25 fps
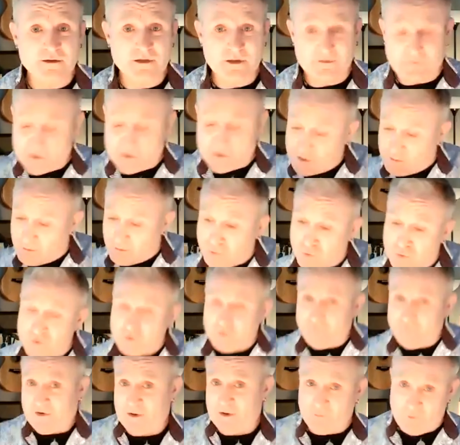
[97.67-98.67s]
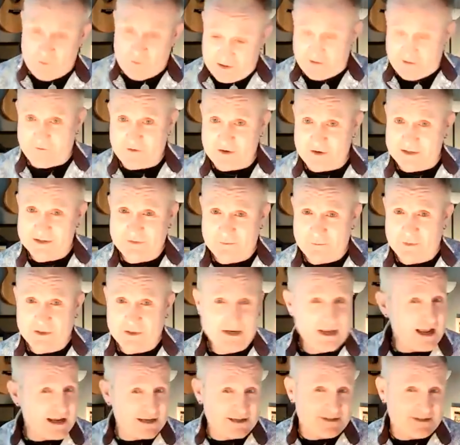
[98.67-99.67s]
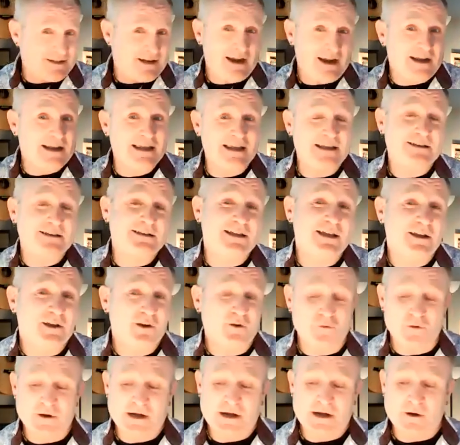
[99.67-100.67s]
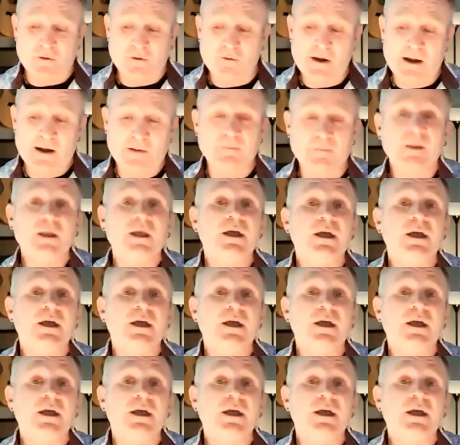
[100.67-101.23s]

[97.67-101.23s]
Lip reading: If you can prove it with evidence from the text, then I can't take your reading away.